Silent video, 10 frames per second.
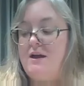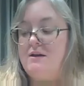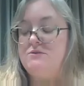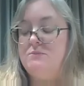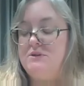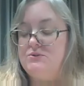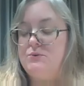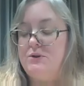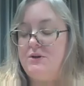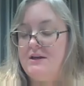as middle
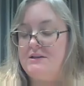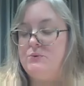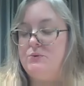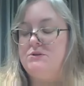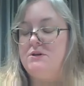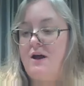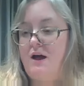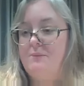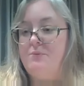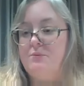school and high school is on a
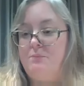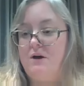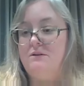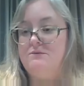hybrid model